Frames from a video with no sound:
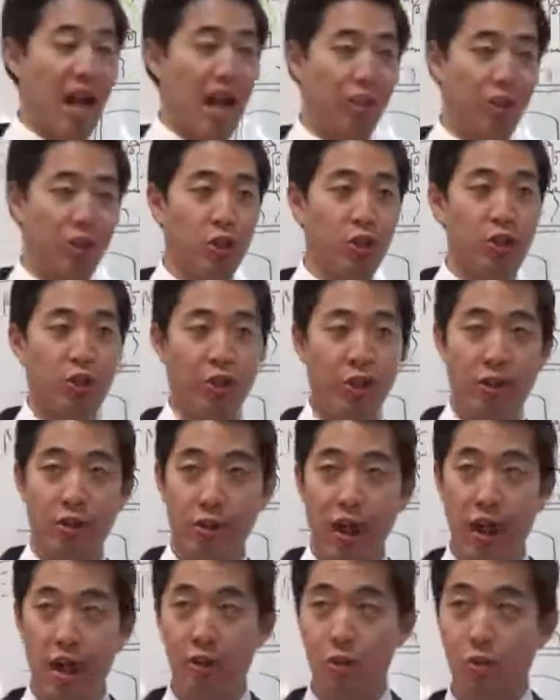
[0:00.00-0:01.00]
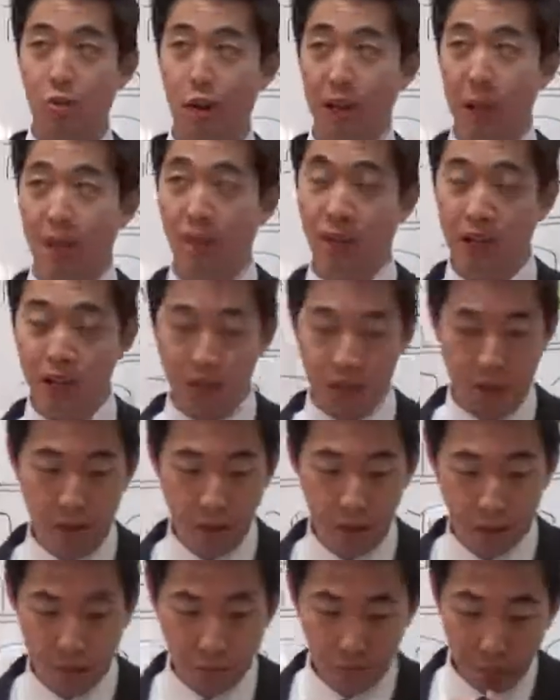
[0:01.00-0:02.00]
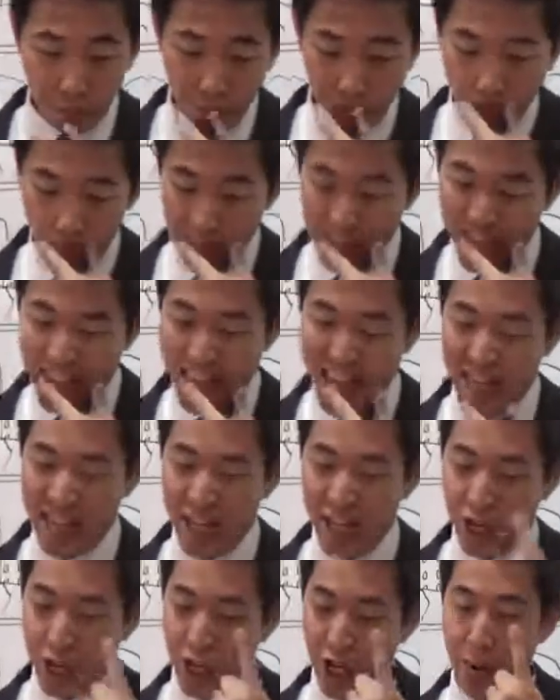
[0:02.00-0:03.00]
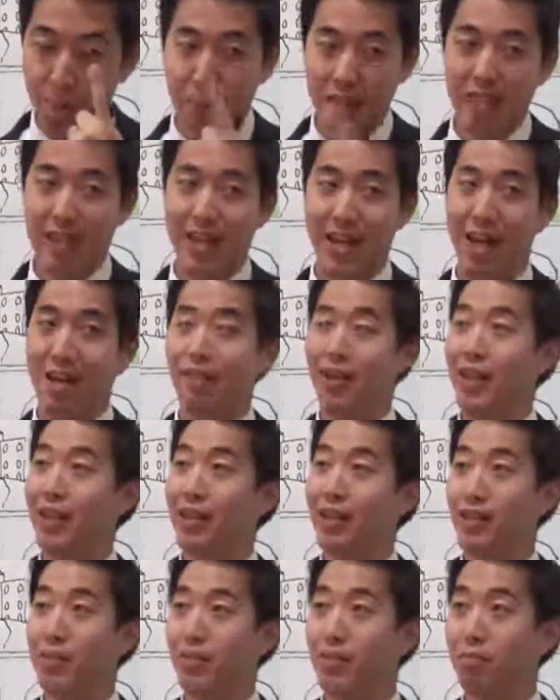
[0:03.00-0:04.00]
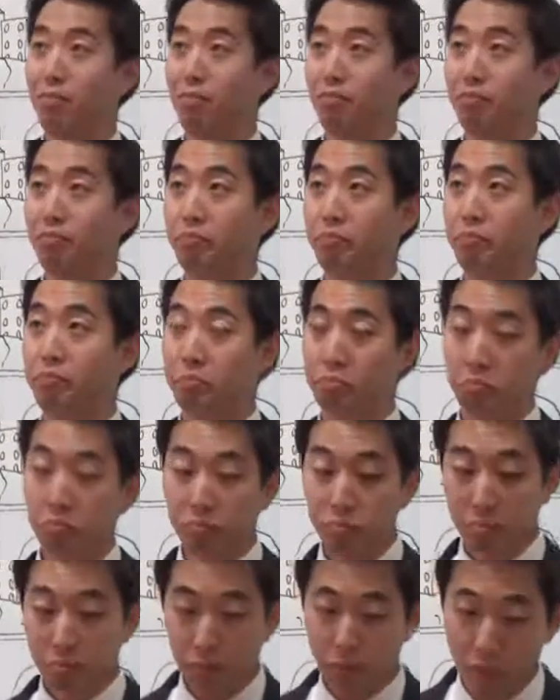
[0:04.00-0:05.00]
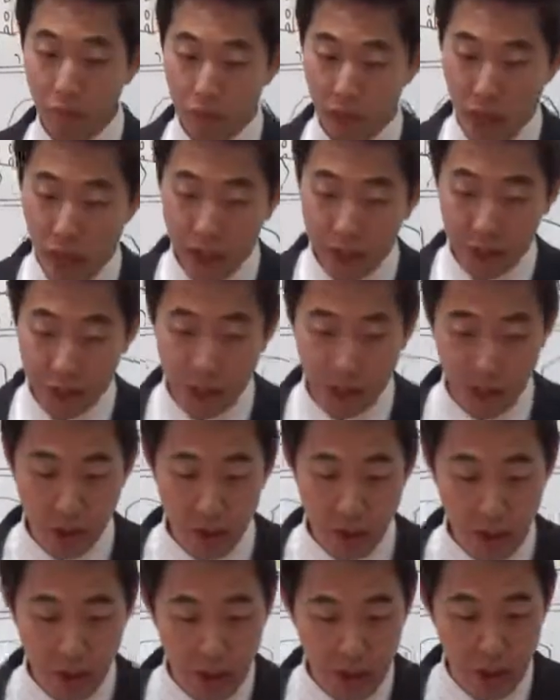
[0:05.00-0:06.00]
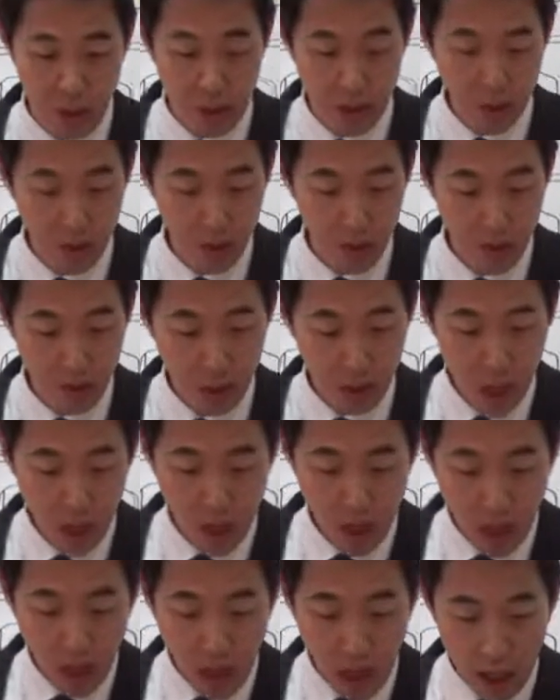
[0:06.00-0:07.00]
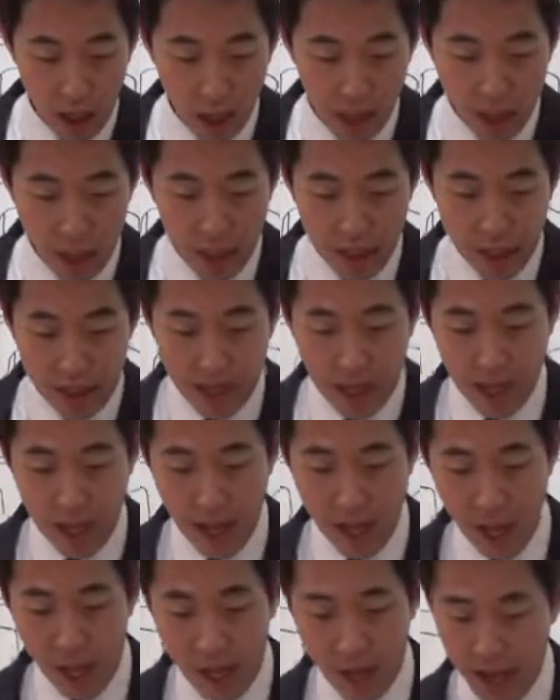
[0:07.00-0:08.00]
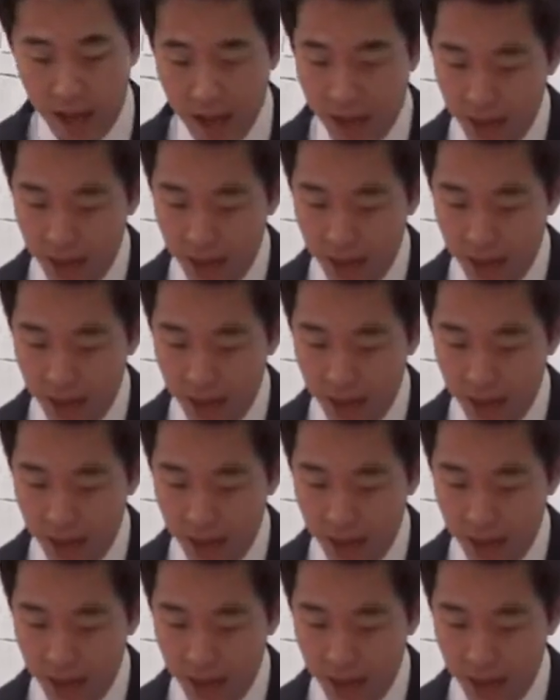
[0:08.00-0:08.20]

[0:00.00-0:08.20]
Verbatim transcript: Absolutely no doubt. You want evidence? Egypt is evidence. Exodus 32. Now look what uh,